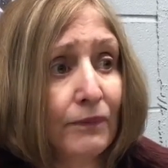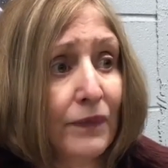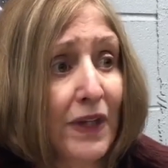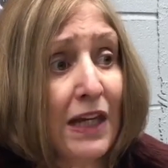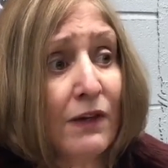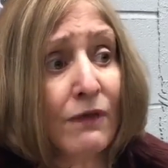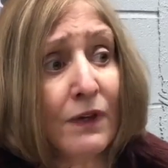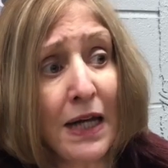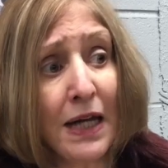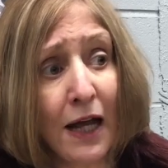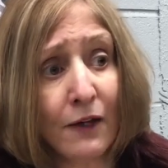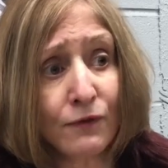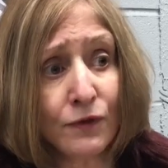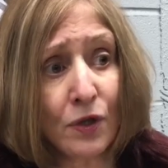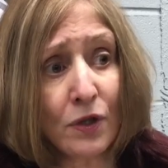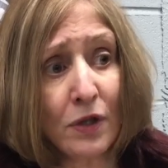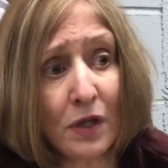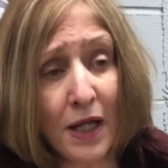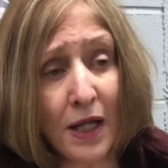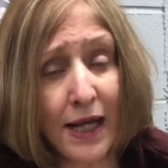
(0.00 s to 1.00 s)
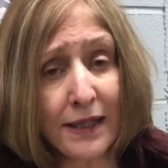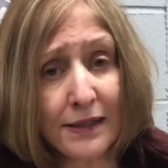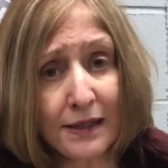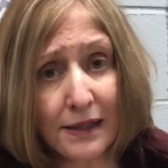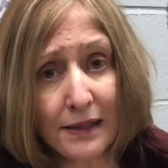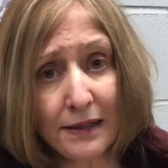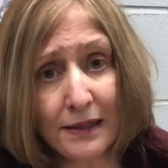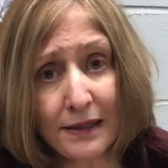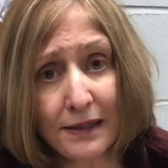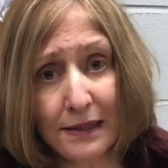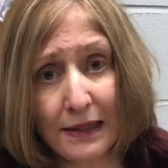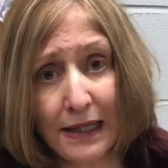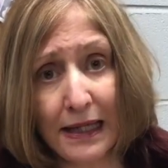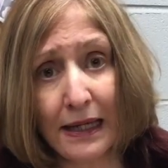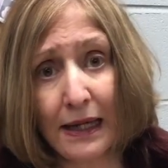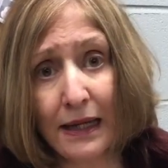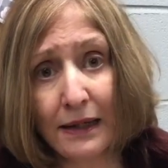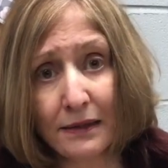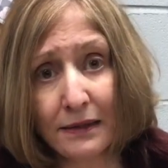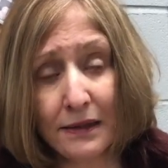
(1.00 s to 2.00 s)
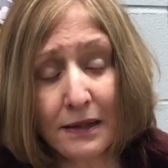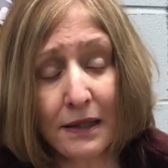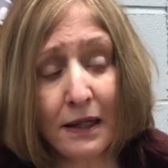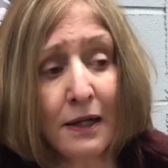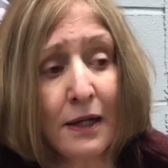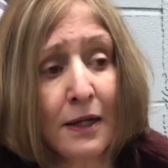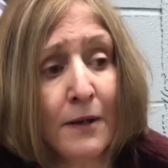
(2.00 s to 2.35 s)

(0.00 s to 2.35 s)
even after classes end,